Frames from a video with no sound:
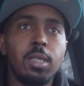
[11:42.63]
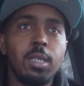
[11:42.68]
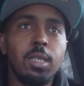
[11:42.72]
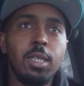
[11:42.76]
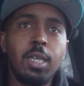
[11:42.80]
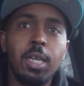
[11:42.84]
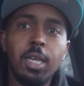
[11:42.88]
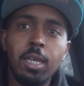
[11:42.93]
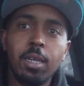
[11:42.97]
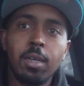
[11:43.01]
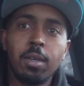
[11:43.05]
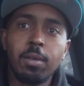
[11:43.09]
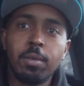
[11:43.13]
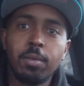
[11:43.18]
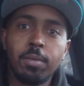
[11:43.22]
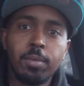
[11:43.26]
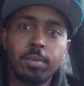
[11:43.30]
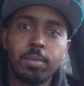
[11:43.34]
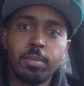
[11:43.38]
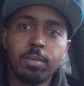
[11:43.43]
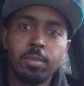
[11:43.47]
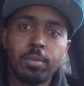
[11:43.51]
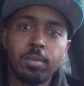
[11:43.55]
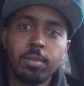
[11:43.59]
yeah,
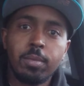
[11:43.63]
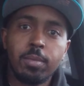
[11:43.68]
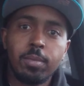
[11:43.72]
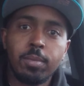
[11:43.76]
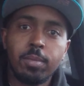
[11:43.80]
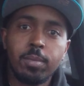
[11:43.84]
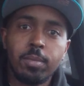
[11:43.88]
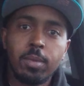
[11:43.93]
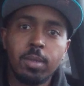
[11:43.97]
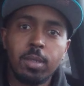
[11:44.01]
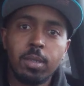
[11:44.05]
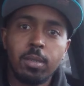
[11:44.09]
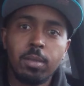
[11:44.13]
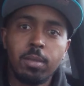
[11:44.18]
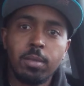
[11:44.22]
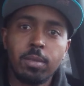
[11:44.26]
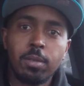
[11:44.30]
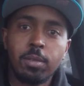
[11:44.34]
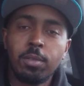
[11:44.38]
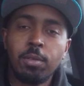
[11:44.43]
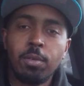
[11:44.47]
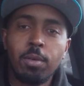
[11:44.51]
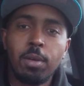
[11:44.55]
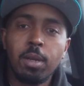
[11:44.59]

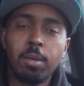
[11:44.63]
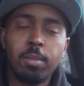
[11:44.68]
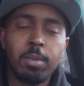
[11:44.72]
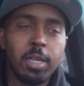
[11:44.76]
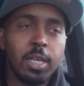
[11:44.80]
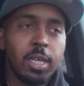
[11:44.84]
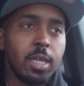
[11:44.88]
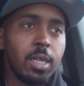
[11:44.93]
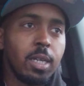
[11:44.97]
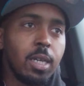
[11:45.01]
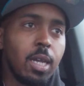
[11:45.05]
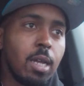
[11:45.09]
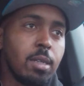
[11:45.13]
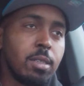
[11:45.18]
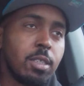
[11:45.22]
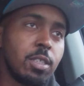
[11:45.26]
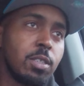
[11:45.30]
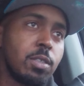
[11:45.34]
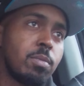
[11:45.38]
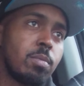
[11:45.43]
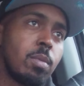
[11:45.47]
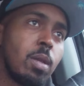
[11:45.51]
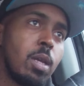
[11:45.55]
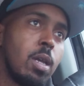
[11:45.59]
you know what I mean. I
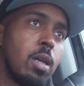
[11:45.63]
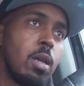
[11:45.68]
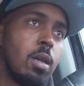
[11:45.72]
just,